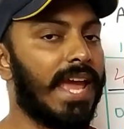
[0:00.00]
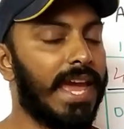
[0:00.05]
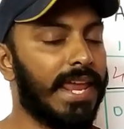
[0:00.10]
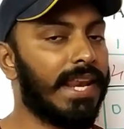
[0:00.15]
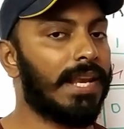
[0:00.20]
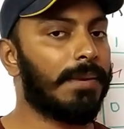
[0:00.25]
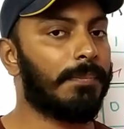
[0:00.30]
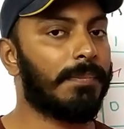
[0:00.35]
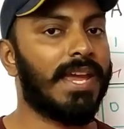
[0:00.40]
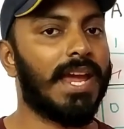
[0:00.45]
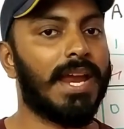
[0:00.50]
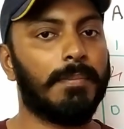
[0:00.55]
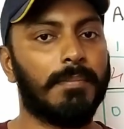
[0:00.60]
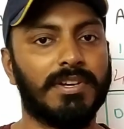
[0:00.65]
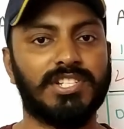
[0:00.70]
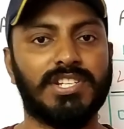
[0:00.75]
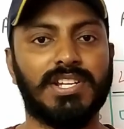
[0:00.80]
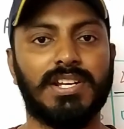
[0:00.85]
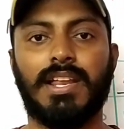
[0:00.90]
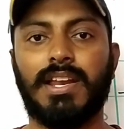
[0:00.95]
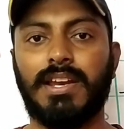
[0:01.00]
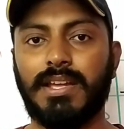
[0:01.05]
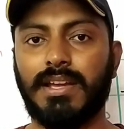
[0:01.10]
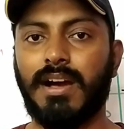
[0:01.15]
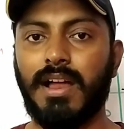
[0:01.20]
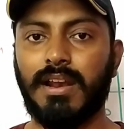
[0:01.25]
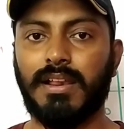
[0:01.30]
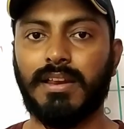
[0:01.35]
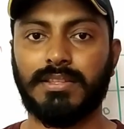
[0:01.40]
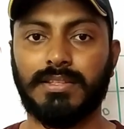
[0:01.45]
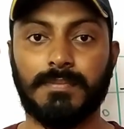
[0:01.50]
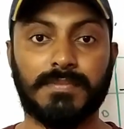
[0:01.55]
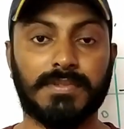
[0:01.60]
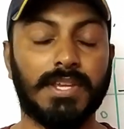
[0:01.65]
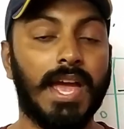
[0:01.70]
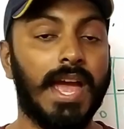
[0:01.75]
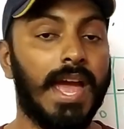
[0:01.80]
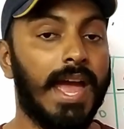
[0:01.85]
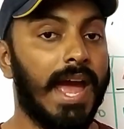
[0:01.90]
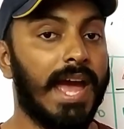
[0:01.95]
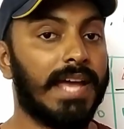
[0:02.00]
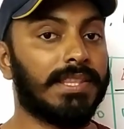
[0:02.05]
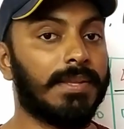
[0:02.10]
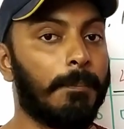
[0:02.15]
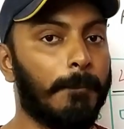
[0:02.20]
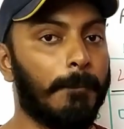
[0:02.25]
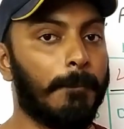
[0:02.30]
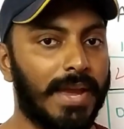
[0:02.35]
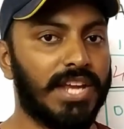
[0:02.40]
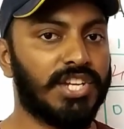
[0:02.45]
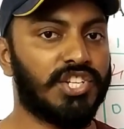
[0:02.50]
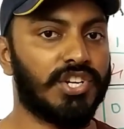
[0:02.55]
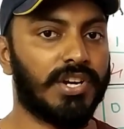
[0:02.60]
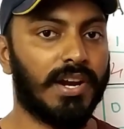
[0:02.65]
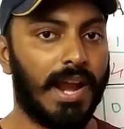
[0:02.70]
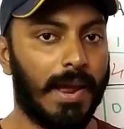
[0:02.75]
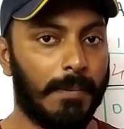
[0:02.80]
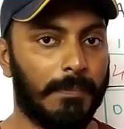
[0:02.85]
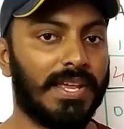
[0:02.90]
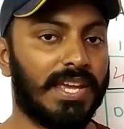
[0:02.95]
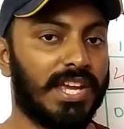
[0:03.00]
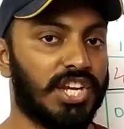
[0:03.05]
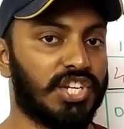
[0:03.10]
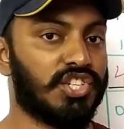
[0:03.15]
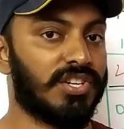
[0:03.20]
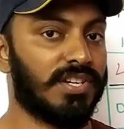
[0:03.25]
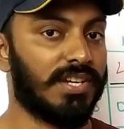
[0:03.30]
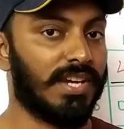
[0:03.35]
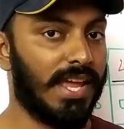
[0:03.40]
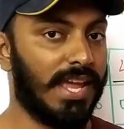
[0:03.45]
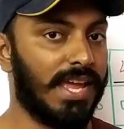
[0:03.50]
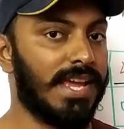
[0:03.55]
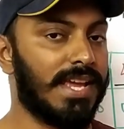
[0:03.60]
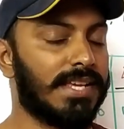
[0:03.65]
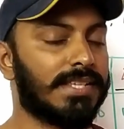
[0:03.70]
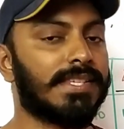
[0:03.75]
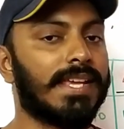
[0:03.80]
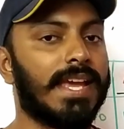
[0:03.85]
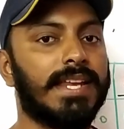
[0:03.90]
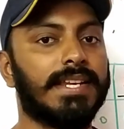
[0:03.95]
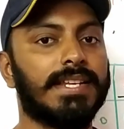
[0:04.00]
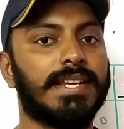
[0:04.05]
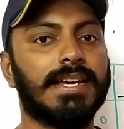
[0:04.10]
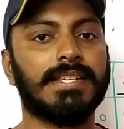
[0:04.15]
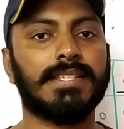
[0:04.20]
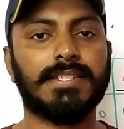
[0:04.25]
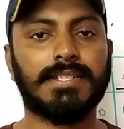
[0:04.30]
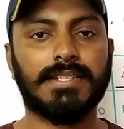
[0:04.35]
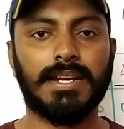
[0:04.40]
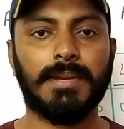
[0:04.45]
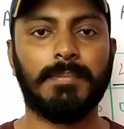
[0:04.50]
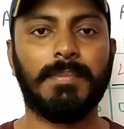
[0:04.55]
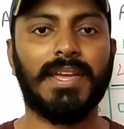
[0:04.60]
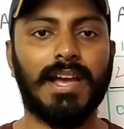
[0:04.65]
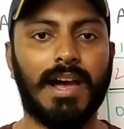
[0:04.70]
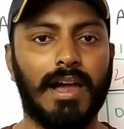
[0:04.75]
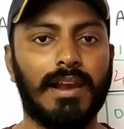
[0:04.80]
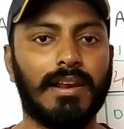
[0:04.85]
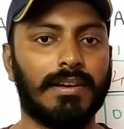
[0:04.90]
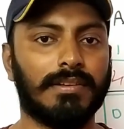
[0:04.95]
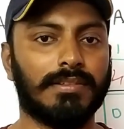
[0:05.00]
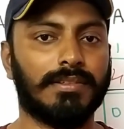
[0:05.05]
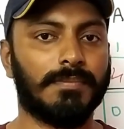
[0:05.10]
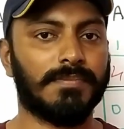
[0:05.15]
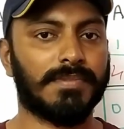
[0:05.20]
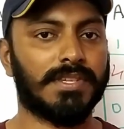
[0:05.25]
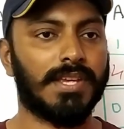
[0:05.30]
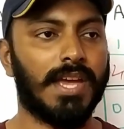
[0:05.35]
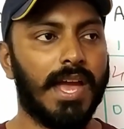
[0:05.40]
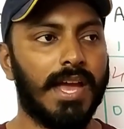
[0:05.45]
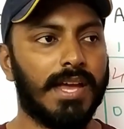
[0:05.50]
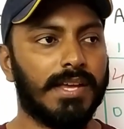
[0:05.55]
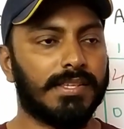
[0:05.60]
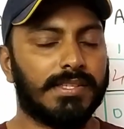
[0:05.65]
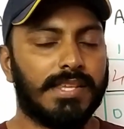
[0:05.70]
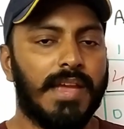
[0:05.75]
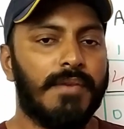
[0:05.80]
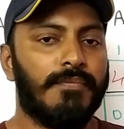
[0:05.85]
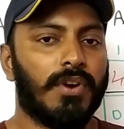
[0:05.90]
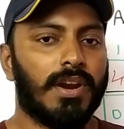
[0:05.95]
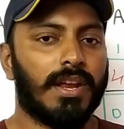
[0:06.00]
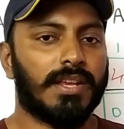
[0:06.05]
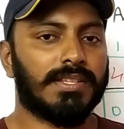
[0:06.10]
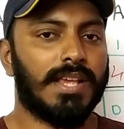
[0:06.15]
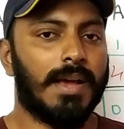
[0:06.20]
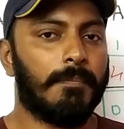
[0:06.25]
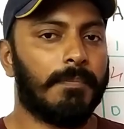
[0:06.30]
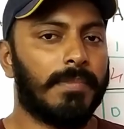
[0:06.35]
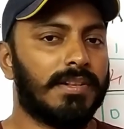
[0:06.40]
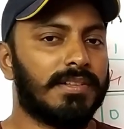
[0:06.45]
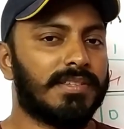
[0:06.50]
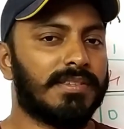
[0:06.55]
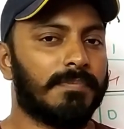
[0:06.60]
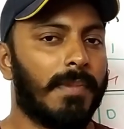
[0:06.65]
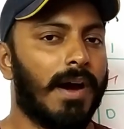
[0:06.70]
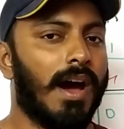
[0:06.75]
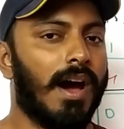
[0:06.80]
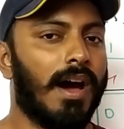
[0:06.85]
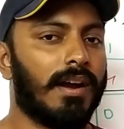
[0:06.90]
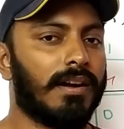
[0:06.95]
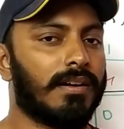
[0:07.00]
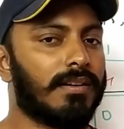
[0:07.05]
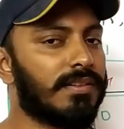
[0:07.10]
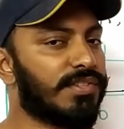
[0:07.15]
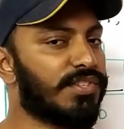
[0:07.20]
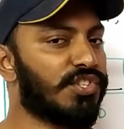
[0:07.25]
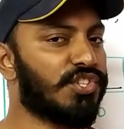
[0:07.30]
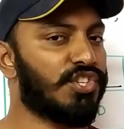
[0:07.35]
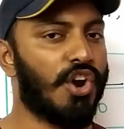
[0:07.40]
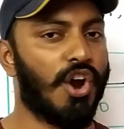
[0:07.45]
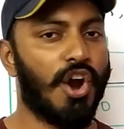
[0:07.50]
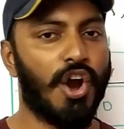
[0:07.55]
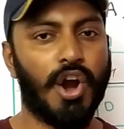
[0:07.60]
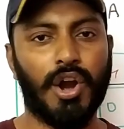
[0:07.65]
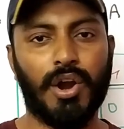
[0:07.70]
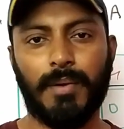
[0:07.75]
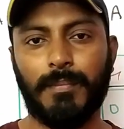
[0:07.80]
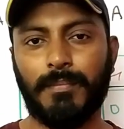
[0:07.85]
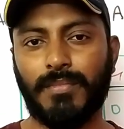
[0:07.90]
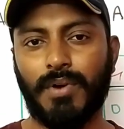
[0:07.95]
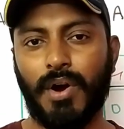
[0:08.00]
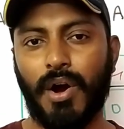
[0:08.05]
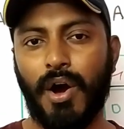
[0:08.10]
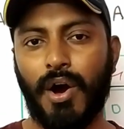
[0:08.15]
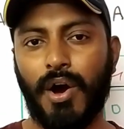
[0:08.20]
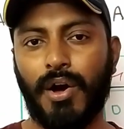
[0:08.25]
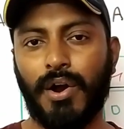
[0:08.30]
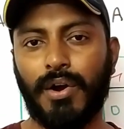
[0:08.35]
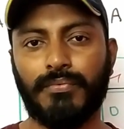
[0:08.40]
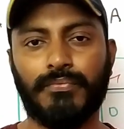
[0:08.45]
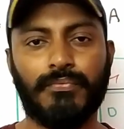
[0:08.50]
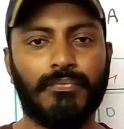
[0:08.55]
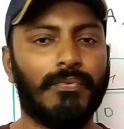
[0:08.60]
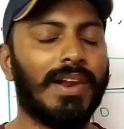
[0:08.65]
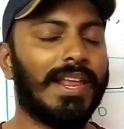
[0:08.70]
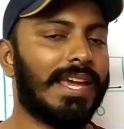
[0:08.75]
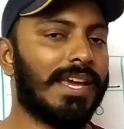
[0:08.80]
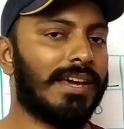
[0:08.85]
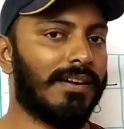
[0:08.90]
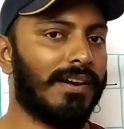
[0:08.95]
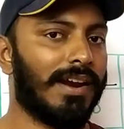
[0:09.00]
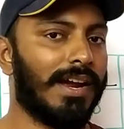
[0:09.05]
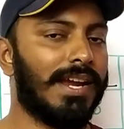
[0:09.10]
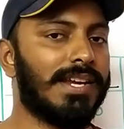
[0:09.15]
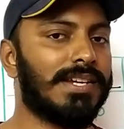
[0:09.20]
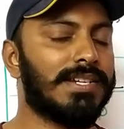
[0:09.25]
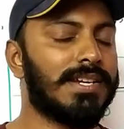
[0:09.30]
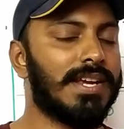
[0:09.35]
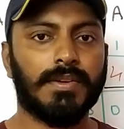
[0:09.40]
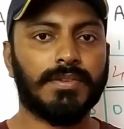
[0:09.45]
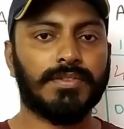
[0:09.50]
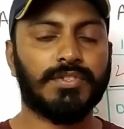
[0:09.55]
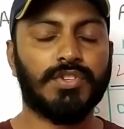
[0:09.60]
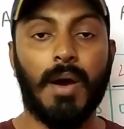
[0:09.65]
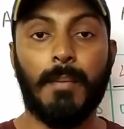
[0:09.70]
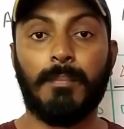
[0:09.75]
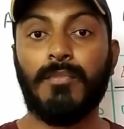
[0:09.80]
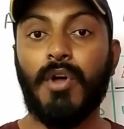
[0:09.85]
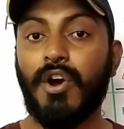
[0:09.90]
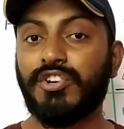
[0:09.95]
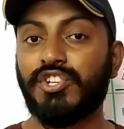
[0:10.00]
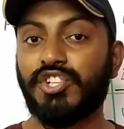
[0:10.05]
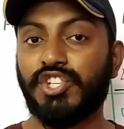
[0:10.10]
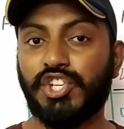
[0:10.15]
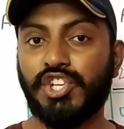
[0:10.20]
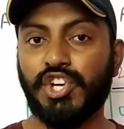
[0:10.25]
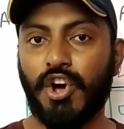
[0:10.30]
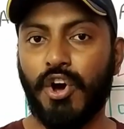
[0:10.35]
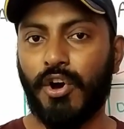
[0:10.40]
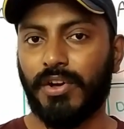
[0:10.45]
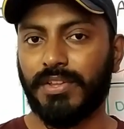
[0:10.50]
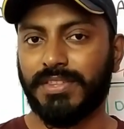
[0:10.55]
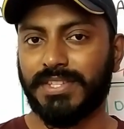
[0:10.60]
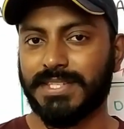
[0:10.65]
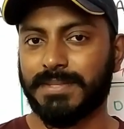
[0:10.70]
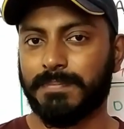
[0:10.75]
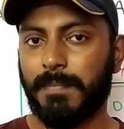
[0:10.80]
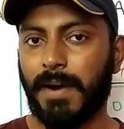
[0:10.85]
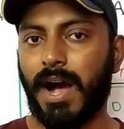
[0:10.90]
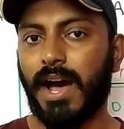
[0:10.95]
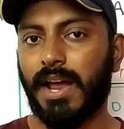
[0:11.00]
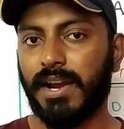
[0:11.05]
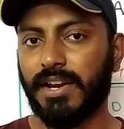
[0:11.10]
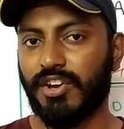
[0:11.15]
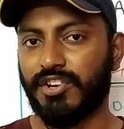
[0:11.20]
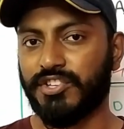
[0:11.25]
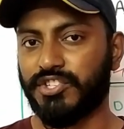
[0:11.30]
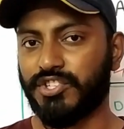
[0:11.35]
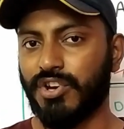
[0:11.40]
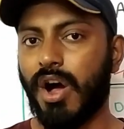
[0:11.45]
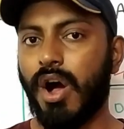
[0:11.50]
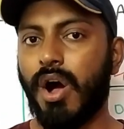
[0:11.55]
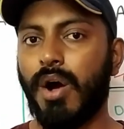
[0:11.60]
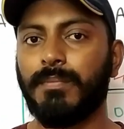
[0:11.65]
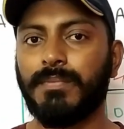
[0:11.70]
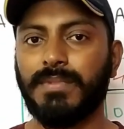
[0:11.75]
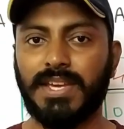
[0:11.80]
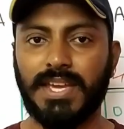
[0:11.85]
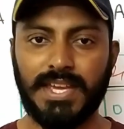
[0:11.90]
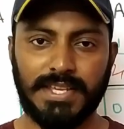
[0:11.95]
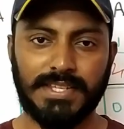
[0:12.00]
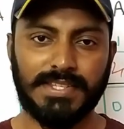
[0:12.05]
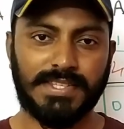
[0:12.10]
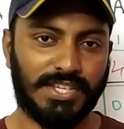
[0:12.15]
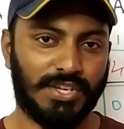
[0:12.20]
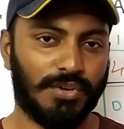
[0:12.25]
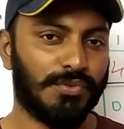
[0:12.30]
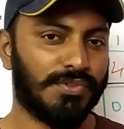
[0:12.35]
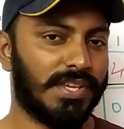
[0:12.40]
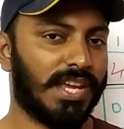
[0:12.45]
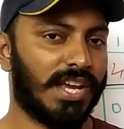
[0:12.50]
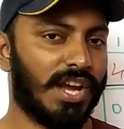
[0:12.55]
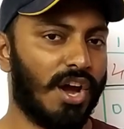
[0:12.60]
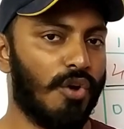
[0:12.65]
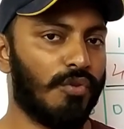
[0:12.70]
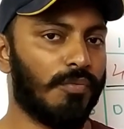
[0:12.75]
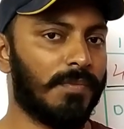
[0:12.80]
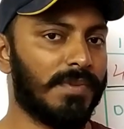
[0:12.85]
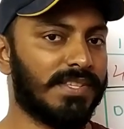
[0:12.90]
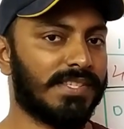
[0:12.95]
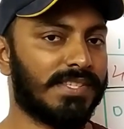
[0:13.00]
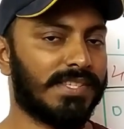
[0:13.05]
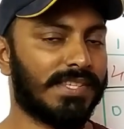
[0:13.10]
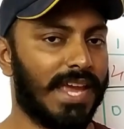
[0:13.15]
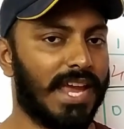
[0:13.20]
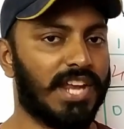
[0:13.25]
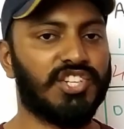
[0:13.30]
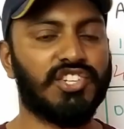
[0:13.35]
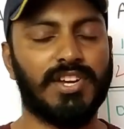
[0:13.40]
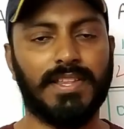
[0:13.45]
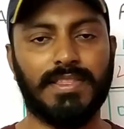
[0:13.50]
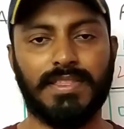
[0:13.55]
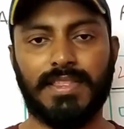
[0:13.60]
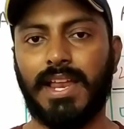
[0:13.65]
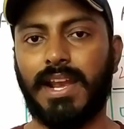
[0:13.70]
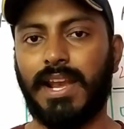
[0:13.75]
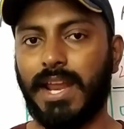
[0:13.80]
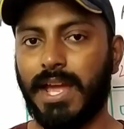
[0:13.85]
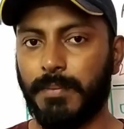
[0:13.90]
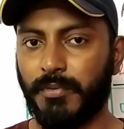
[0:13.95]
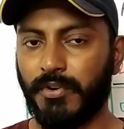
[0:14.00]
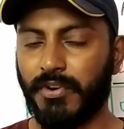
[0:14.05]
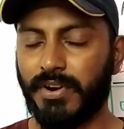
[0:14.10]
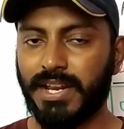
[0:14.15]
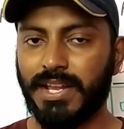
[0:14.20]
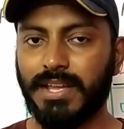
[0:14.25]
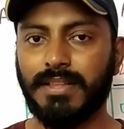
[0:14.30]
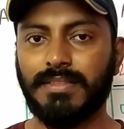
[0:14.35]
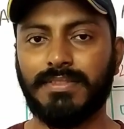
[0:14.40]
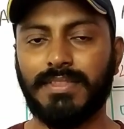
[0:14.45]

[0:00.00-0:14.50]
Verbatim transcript: NLP and machine learning algorithms. And the major application is in streaming algorithms. Say, for example, Spark, Storm, or Flink, right? So I'm not sure the Spark or Storm is using Countmin Sketch in their library.